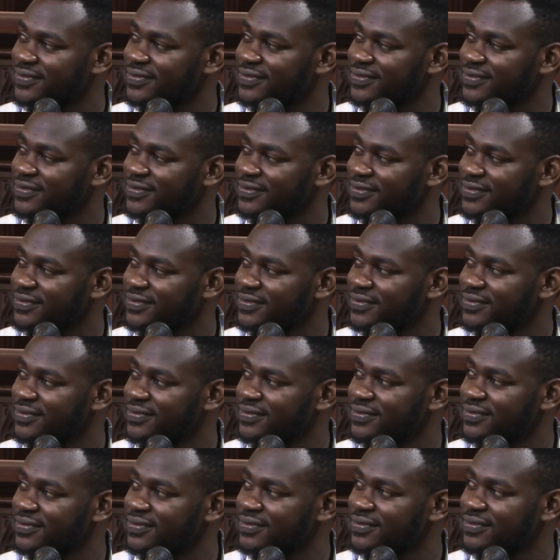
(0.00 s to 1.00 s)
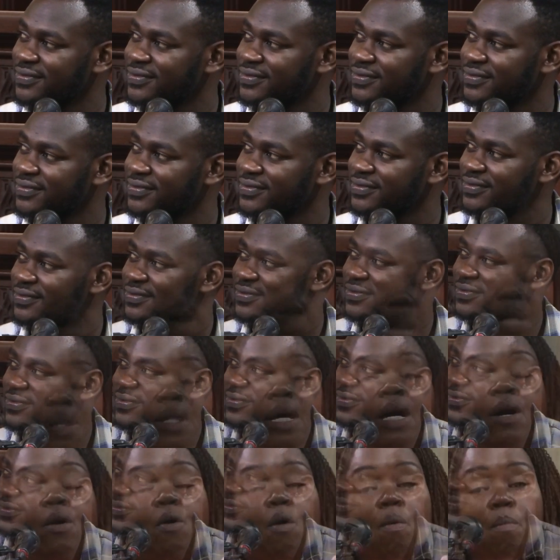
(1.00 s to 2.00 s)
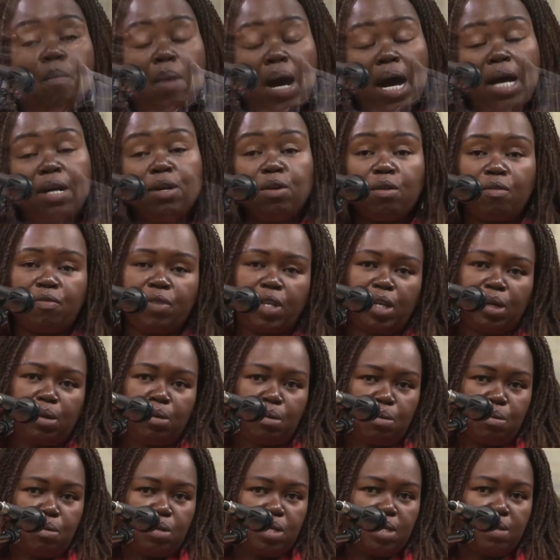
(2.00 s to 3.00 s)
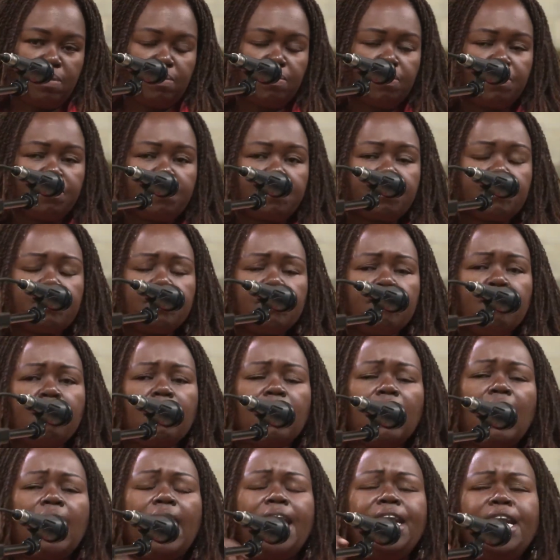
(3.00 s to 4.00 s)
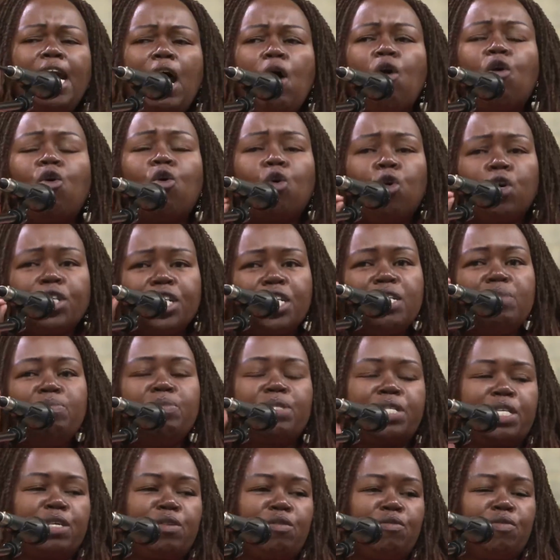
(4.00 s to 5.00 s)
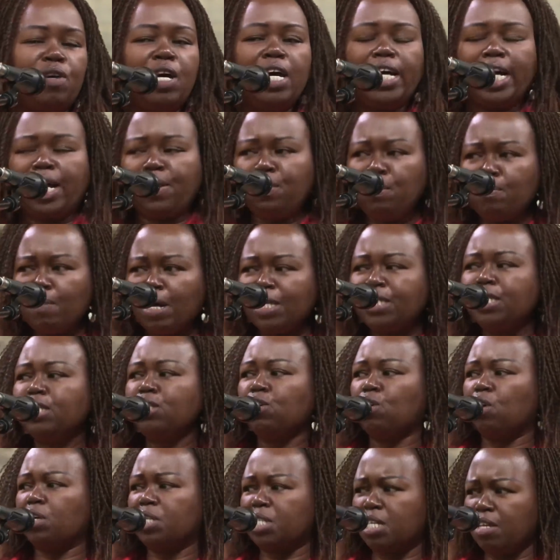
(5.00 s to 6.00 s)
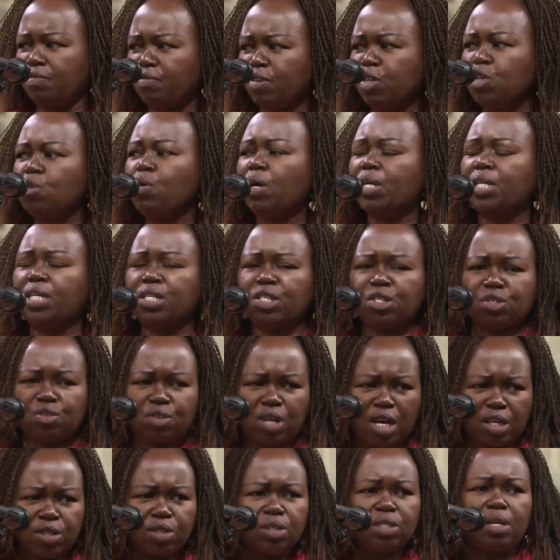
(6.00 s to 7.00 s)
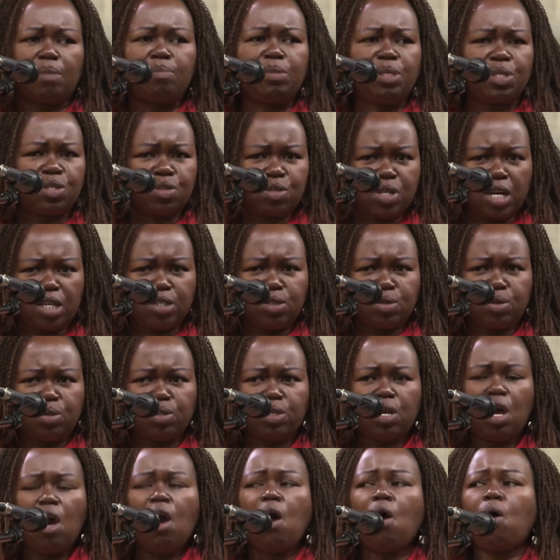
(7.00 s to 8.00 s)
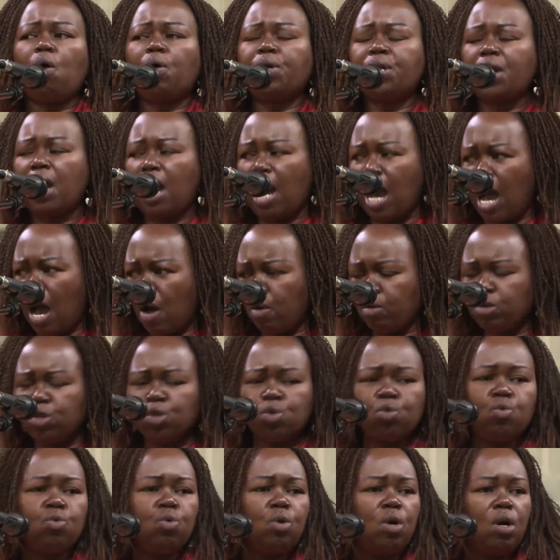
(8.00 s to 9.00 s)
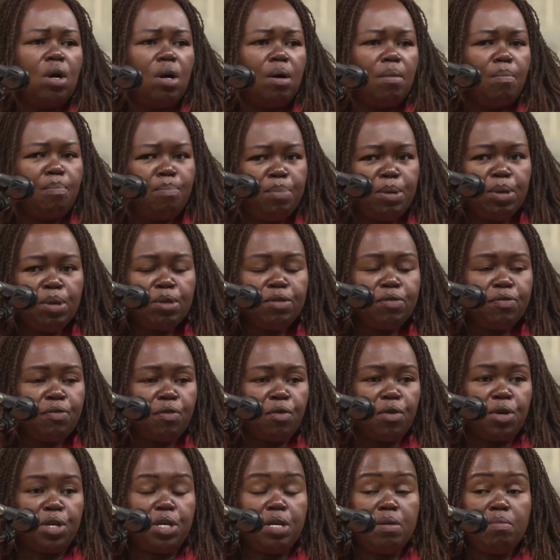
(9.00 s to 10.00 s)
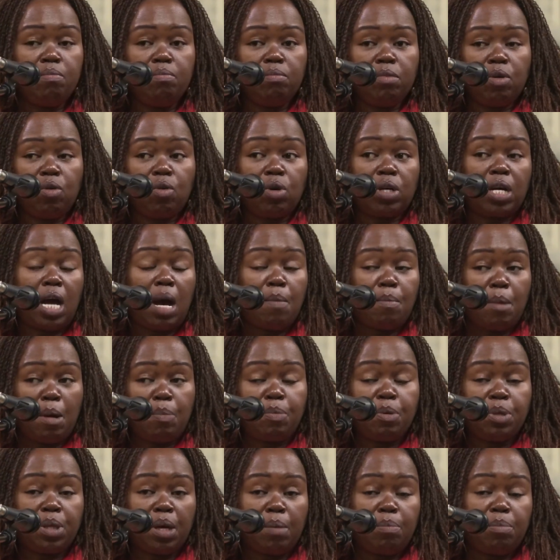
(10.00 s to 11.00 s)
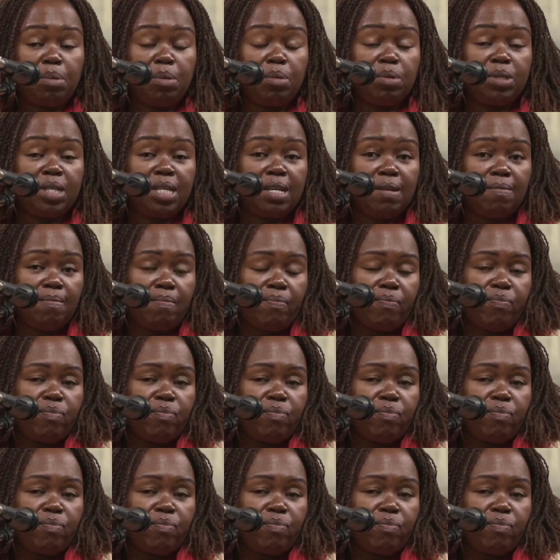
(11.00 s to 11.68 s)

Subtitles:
things from Egypt at the command of the Lord. And now God himself, can you imagine God giving you some instructions on how to build for him or come up with a building?